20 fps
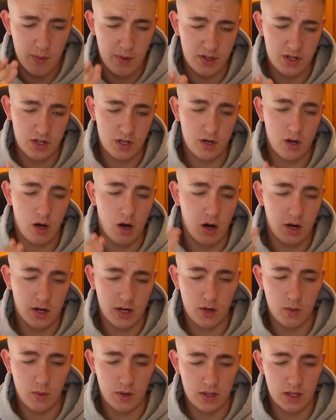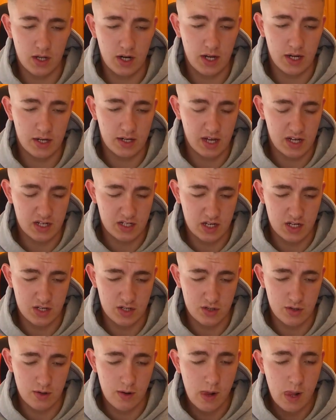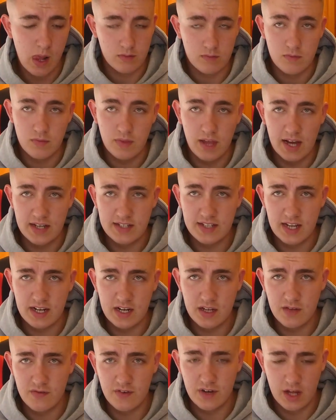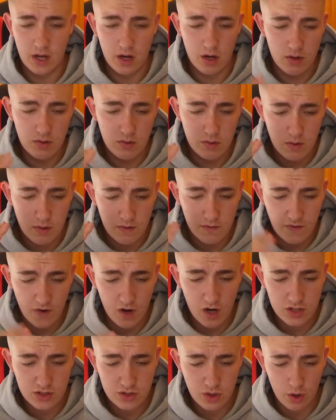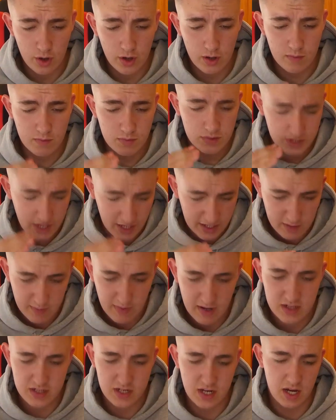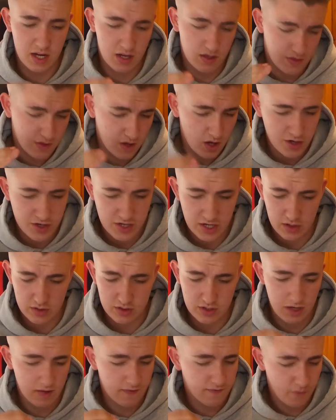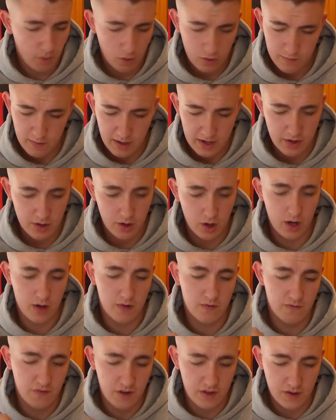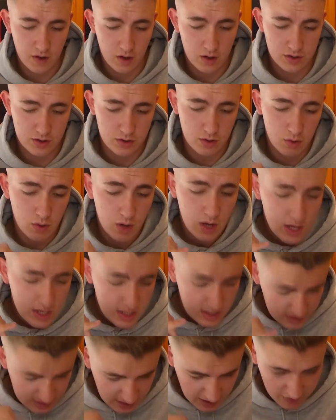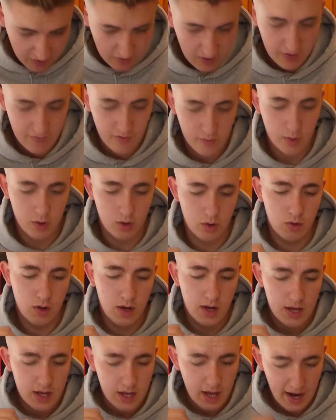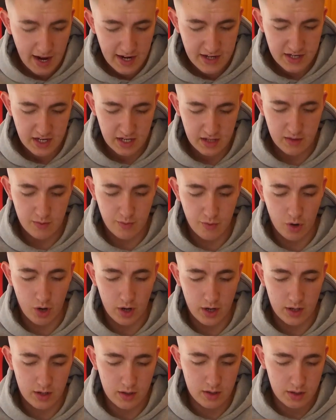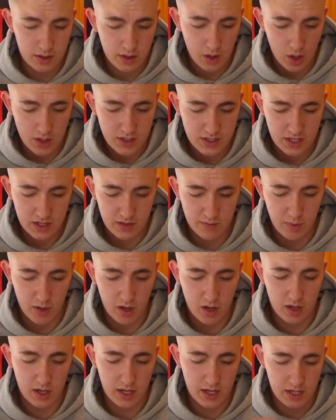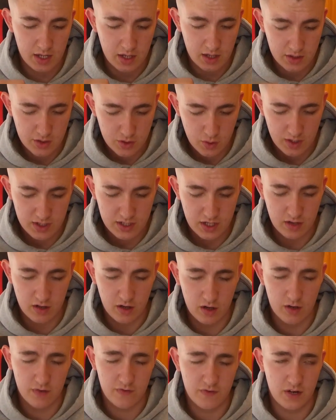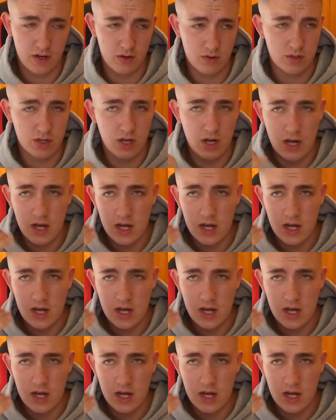opinion, are going to win the league next season. That is the end of the video. First Tottenham, second Man City, third Chelsea, fourth Man United, fifth Arsenal, sixth Liverpool, 18th Brighton, 19th Burnley, 20th Huddersfield.